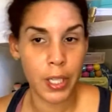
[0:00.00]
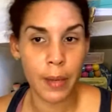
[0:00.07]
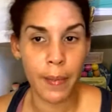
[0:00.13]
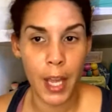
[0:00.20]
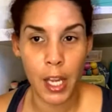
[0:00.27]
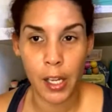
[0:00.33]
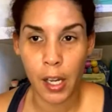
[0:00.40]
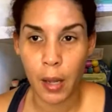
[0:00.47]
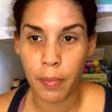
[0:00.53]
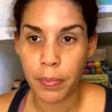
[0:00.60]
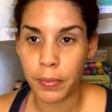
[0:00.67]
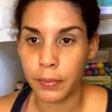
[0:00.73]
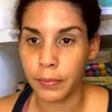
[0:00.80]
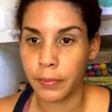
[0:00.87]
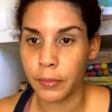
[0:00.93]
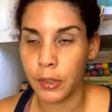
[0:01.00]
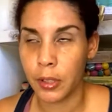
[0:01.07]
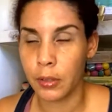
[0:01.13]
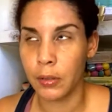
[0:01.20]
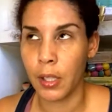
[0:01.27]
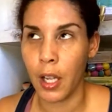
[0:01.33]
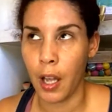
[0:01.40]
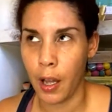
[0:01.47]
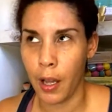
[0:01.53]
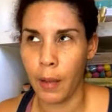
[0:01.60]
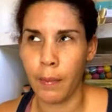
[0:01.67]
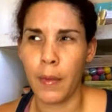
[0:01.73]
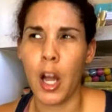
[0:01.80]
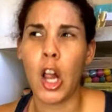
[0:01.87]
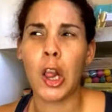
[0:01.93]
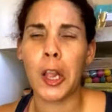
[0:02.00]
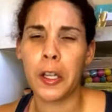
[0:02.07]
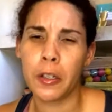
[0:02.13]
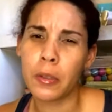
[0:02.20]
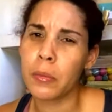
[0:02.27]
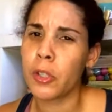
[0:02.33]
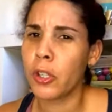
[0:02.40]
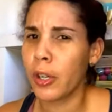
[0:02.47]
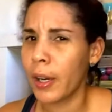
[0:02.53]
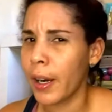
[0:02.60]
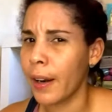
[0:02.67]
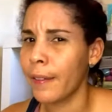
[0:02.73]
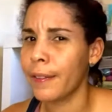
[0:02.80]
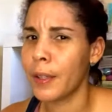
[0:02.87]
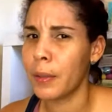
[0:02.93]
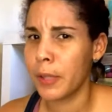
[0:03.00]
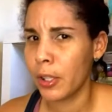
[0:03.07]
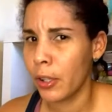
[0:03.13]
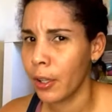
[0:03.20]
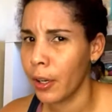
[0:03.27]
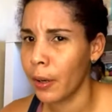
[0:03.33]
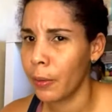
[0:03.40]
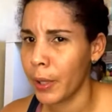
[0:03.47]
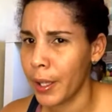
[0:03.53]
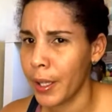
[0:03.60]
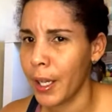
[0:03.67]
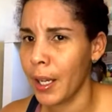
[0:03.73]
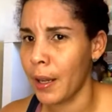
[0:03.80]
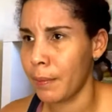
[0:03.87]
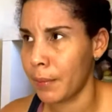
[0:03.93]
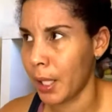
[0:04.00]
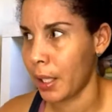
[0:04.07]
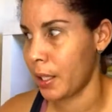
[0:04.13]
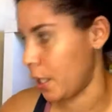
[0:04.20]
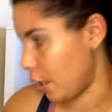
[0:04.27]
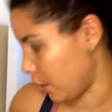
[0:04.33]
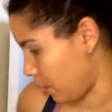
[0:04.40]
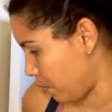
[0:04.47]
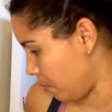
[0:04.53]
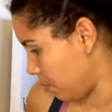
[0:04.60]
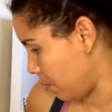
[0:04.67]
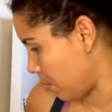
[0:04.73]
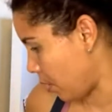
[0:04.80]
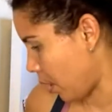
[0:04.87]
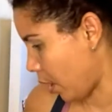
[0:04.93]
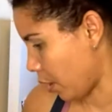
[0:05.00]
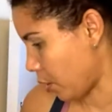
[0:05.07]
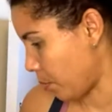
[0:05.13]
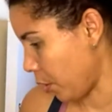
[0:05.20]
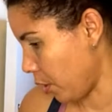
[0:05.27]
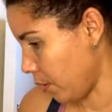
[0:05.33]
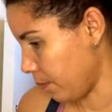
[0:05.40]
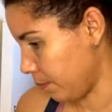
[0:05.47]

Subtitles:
to makeup, I'm a little more familiar with it. I'm not an expert.